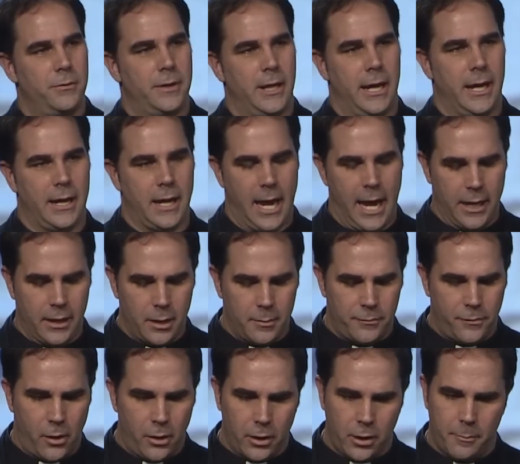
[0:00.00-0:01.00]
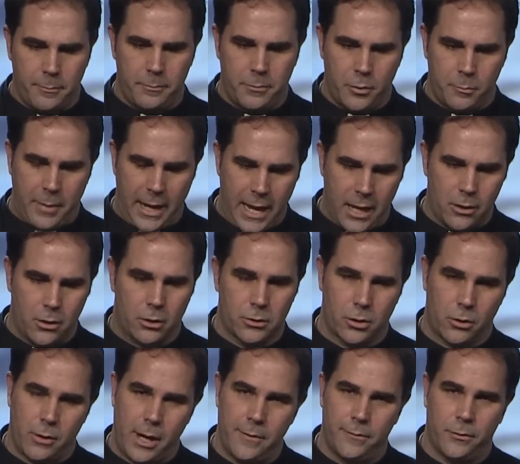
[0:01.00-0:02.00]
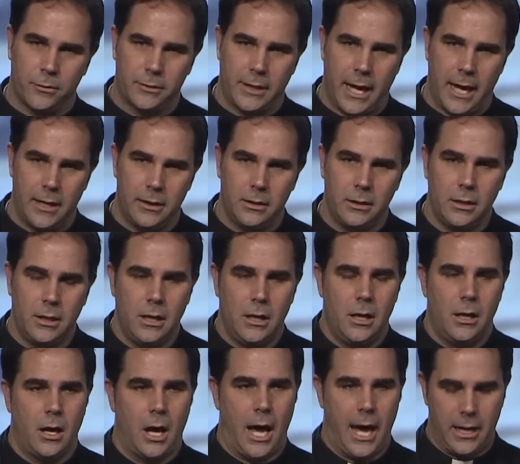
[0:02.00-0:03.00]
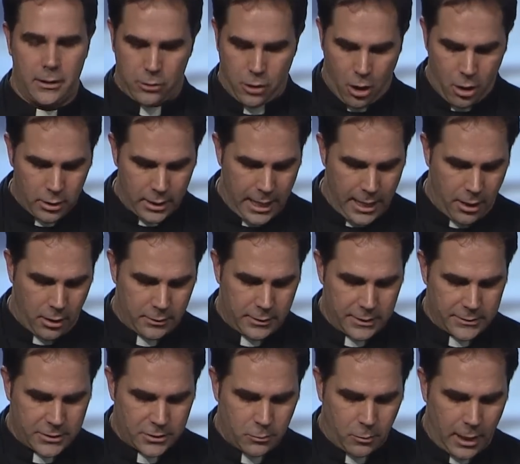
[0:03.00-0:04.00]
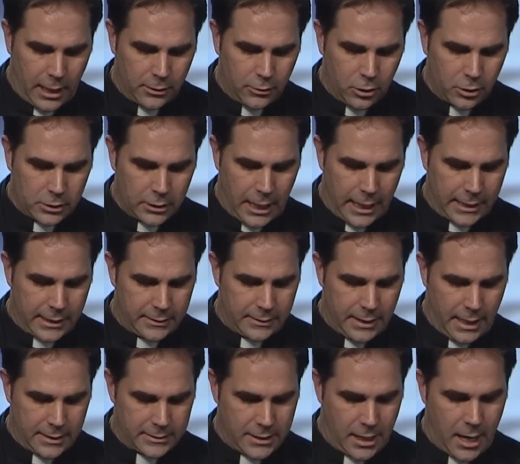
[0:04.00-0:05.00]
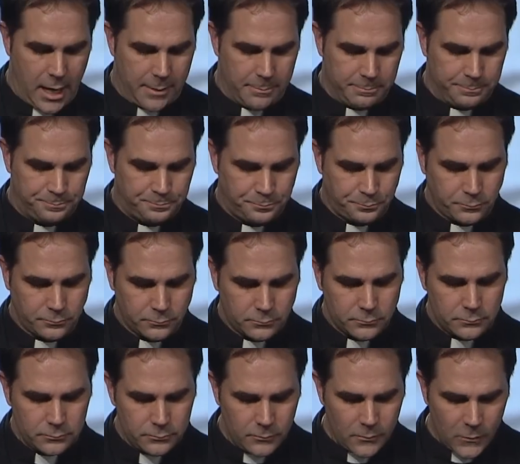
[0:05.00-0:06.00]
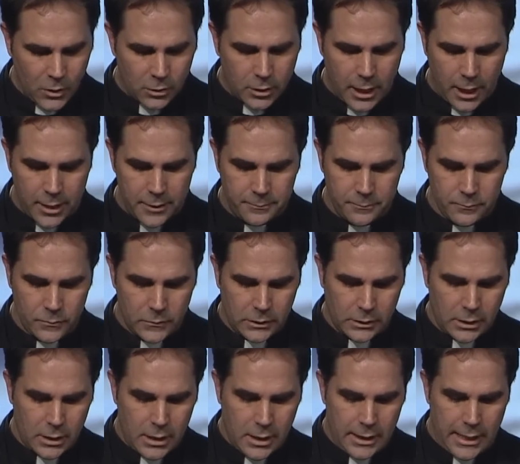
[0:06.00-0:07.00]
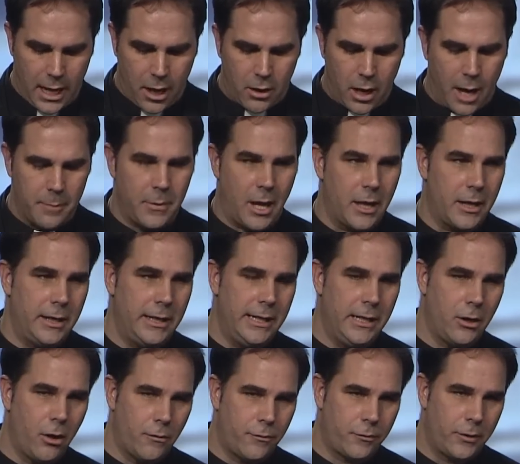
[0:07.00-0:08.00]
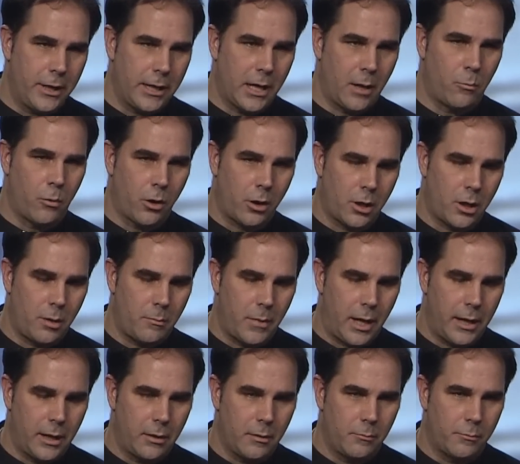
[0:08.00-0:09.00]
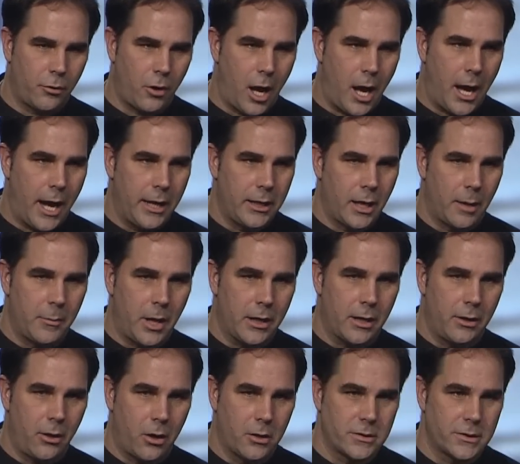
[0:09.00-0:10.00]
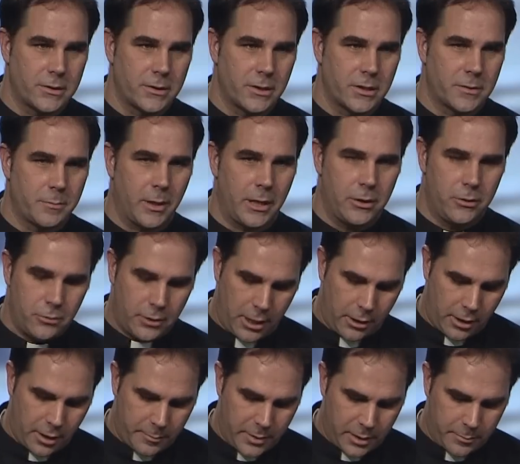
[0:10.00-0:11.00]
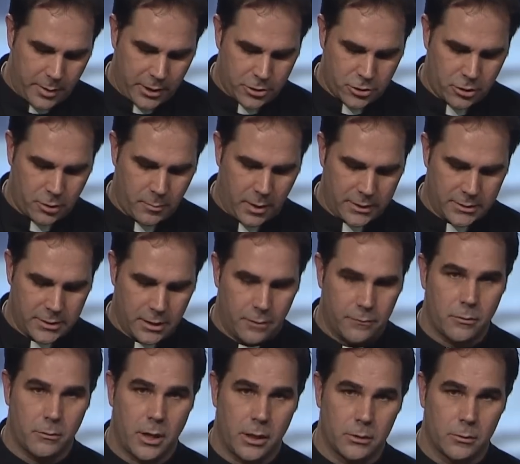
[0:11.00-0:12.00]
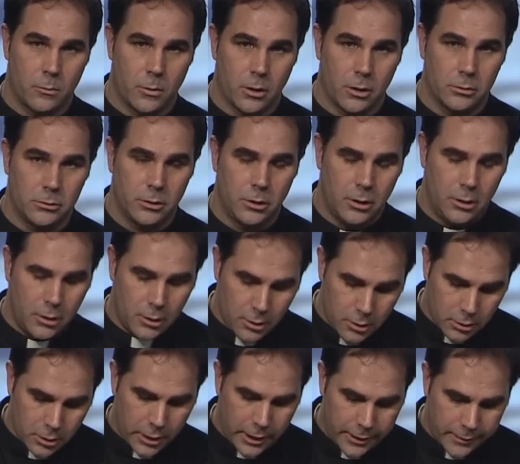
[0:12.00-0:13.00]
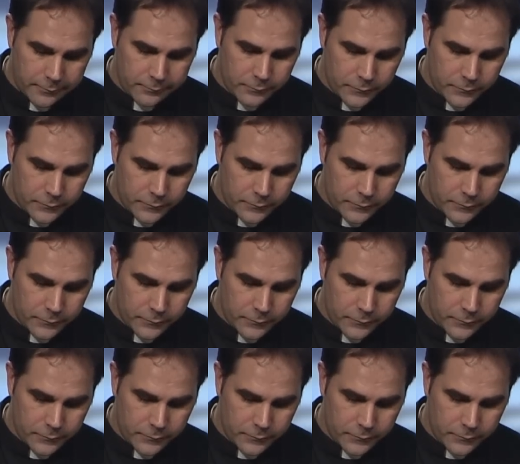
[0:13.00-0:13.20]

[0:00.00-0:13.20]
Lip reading: thing. I ended up following a band called the Grateful Dead. I had long hair. This is what I looked like at that time, okay? Now, I'm not an ego freak. I'm working on my pride. I'm not a narcissist, but I do carry a big picture of myself around the world, okay?